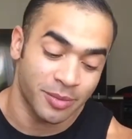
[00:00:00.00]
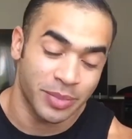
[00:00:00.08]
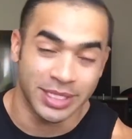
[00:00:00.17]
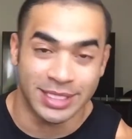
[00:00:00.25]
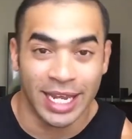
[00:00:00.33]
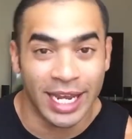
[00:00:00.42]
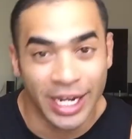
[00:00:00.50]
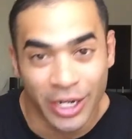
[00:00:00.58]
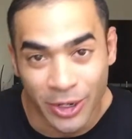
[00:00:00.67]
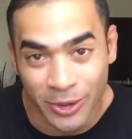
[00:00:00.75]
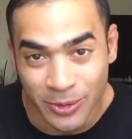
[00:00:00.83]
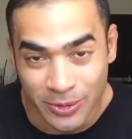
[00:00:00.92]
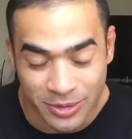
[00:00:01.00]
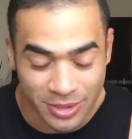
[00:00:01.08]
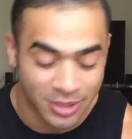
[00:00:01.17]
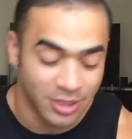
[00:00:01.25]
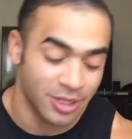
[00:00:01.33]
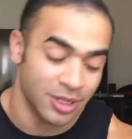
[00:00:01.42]

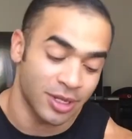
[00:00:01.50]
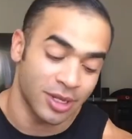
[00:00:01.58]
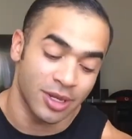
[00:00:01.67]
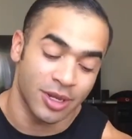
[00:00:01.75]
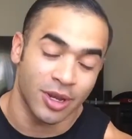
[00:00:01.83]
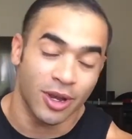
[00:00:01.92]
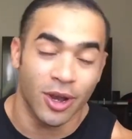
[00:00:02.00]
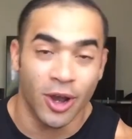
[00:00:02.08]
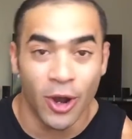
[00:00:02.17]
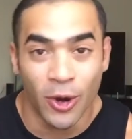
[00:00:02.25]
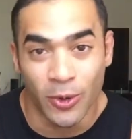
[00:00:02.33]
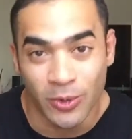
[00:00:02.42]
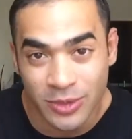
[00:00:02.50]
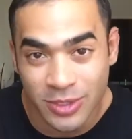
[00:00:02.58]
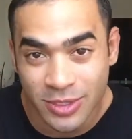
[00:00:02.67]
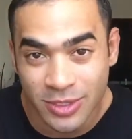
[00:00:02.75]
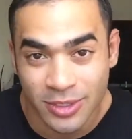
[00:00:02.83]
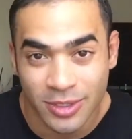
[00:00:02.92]
Potatoes,
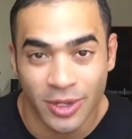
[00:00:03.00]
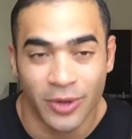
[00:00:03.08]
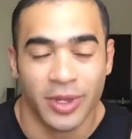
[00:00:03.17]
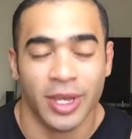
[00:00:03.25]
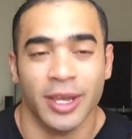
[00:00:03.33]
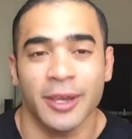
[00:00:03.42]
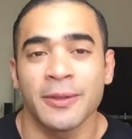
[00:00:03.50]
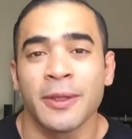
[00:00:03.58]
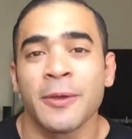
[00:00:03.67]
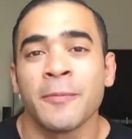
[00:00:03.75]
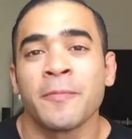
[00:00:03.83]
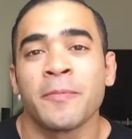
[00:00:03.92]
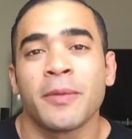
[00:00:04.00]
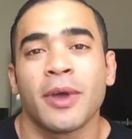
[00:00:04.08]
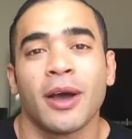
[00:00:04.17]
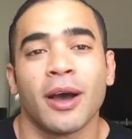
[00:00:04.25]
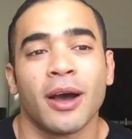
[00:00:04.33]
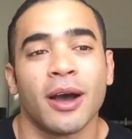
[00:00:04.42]
oats, okay?
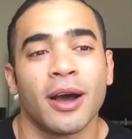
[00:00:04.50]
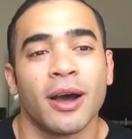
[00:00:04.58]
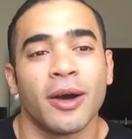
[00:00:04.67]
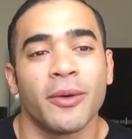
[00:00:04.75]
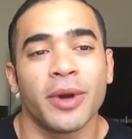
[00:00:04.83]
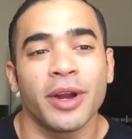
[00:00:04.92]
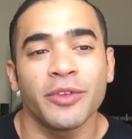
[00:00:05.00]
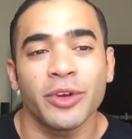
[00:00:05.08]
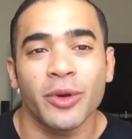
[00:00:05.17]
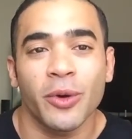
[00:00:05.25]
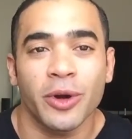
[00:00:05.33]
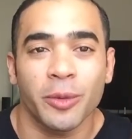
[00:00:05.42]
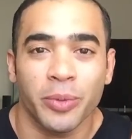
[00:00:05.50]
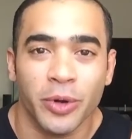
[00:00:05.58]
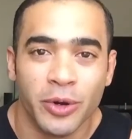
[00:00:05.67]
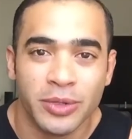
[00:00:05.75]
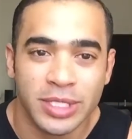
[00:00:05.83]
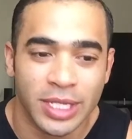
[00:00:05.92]
Whenever you're going to
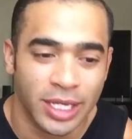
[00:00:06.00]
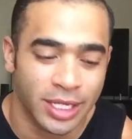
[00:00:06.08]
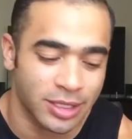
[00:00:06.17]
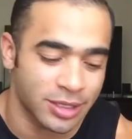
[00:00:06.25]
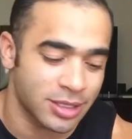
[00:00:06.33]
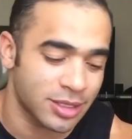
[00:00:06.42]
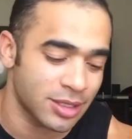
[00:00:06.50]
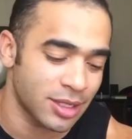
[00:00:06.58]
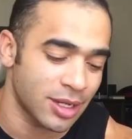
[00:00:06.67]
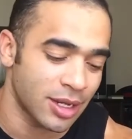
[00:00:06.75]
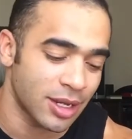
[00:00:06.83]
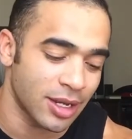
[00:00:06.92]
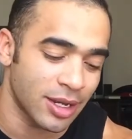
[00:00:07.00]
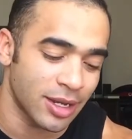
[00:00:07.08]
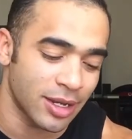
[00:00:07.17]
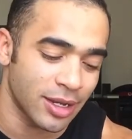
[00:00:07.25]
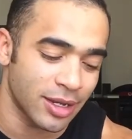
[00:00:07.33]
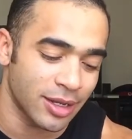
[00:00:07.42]
proteins,
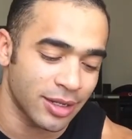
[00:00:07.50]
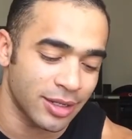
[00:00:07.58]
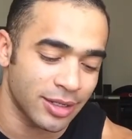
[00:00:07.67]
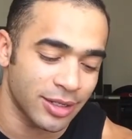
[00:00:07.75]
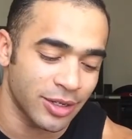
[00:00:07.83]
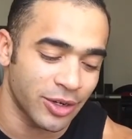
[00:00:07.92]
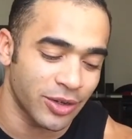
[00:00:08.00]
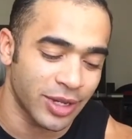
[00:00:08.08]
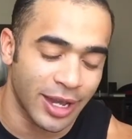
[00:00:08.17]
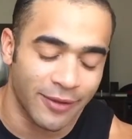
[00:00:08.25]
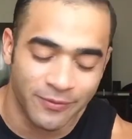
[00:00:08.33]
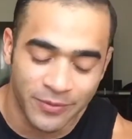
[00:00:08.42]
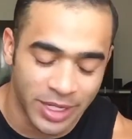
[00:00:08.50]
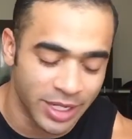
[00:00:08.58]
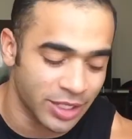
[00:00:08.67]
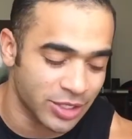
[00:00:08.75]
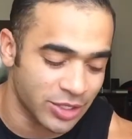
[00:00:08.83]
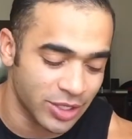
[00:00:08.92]
you got
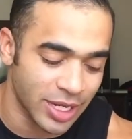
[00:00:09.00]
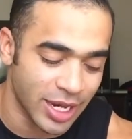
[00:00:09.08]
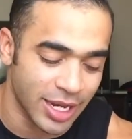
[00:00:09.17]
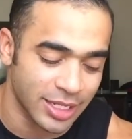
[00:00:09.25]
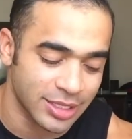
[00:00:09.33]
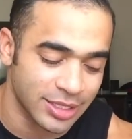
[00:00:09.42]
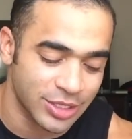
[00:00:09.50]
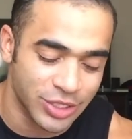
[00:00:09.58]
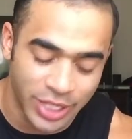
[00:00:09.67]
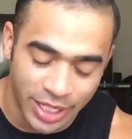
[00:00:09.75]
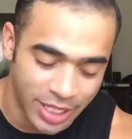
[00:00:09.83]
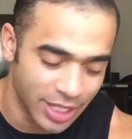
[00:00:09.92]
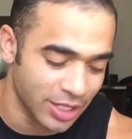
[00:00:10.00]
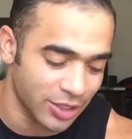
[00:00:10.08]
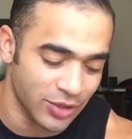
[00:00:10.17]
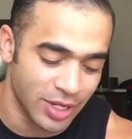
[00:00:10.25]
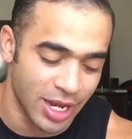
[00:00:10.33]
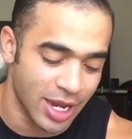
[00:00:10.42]
fish, you got chicken,
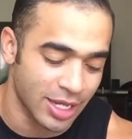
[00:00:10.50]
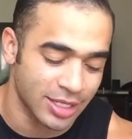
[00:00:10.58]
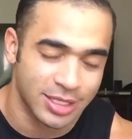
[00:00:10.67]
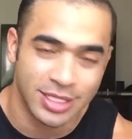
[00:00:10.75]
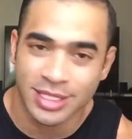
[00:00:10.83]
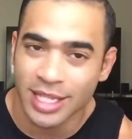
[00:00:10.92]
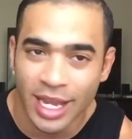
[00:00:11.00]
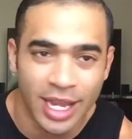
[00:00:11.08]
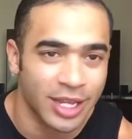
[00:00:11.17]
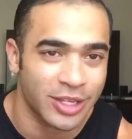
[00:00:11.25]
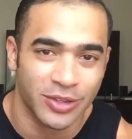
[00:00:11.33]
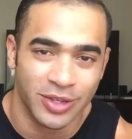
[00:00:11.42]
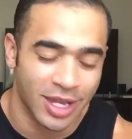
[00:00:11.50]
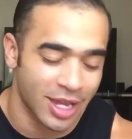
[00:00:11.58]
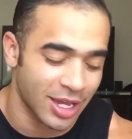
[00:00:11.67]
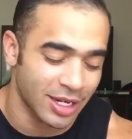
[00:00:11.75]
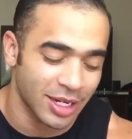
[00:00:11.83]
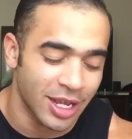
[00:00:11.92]
you got steak, you
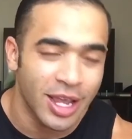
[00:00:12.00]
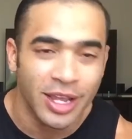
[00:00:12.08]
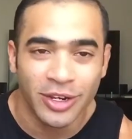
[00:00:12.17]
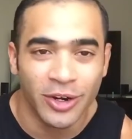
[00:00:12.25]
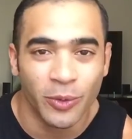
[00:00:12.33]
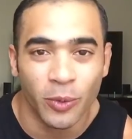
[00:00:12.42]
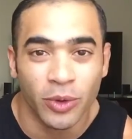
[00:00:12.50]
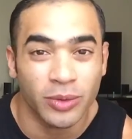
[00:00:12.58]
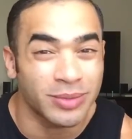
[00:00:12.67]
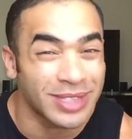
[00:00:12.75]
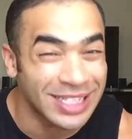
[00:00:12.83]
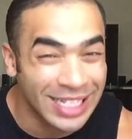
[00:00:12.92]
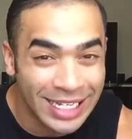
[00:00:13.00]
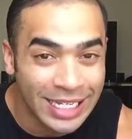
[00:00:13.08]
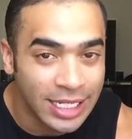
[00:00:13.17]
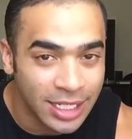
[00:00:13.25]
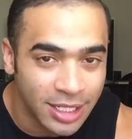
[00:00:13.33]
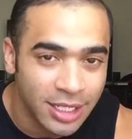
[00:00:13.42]
got,
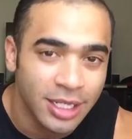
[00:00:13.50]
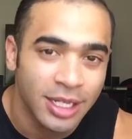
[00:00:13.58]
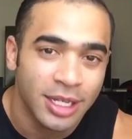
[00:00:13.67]
lean